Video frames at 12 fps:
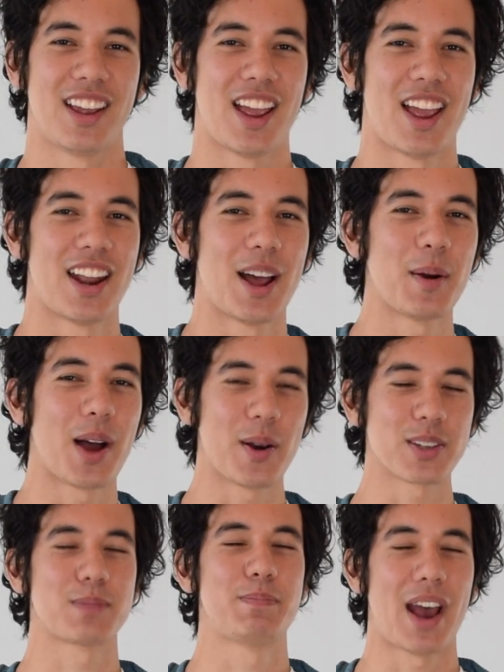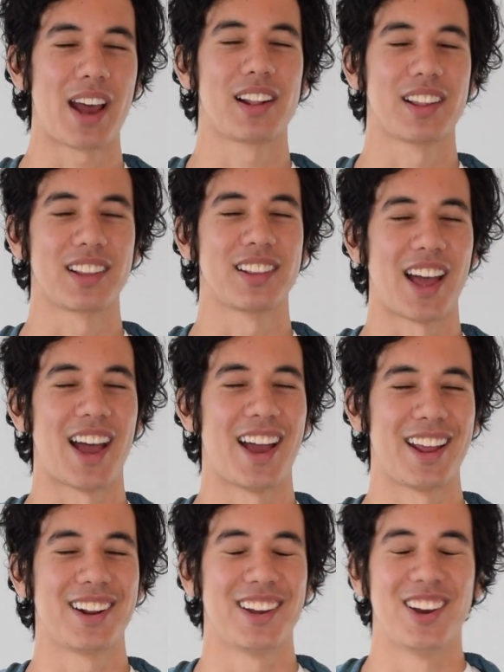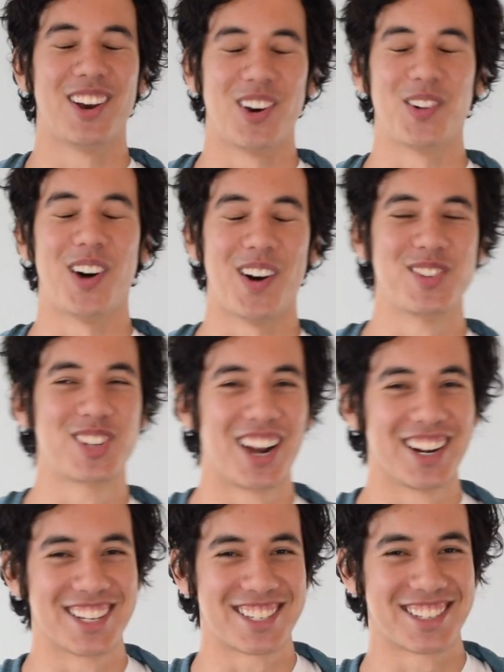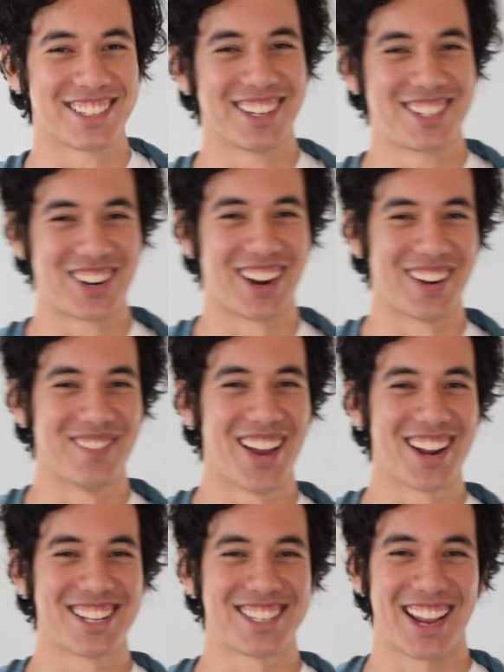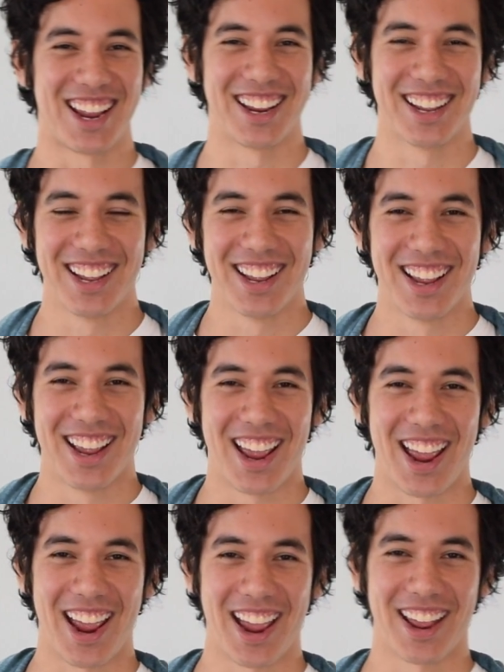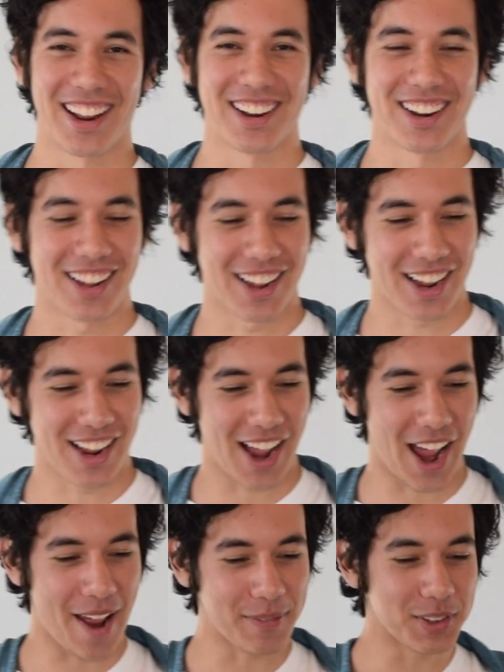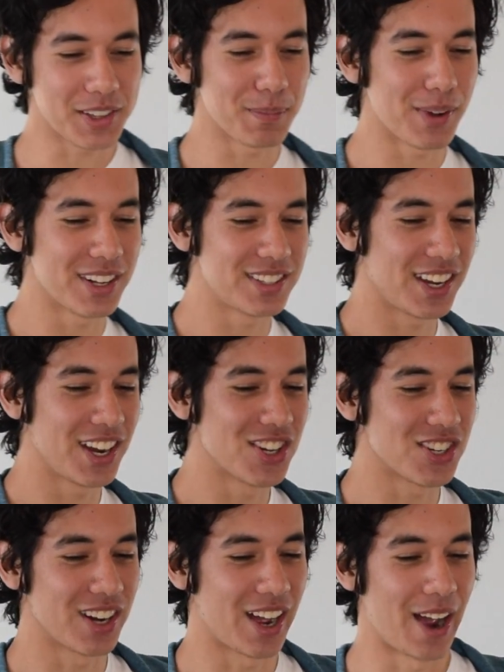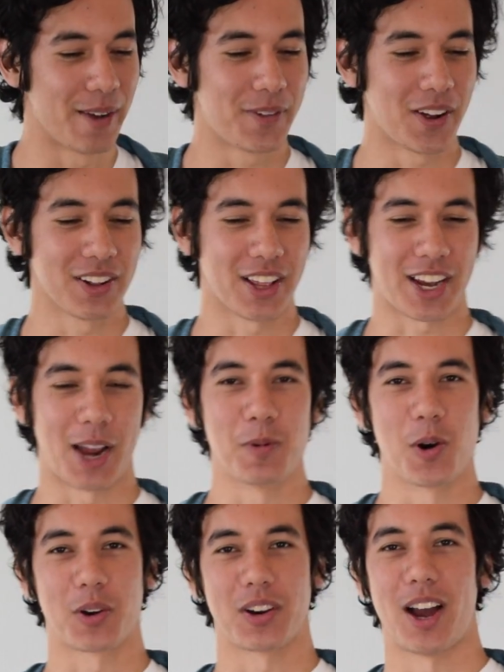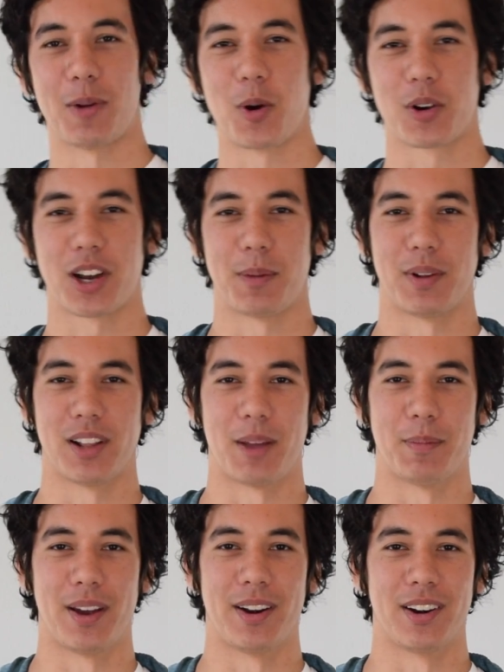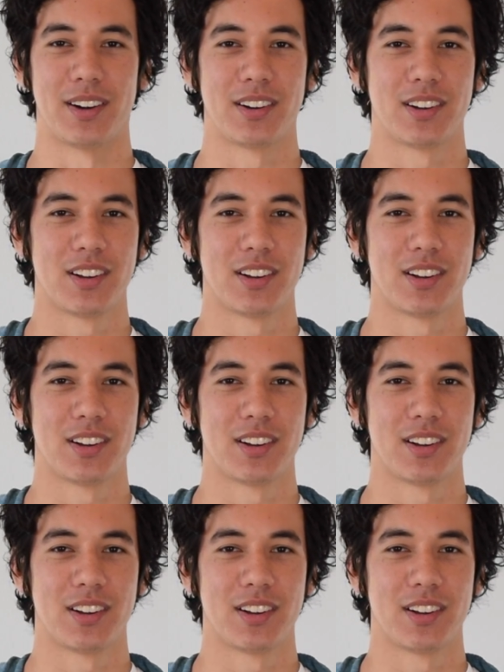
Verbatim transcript: And I, I was battling that while I'm trying to trying to meditate. And after the meditation, I felt like I woke I woke up a lot better.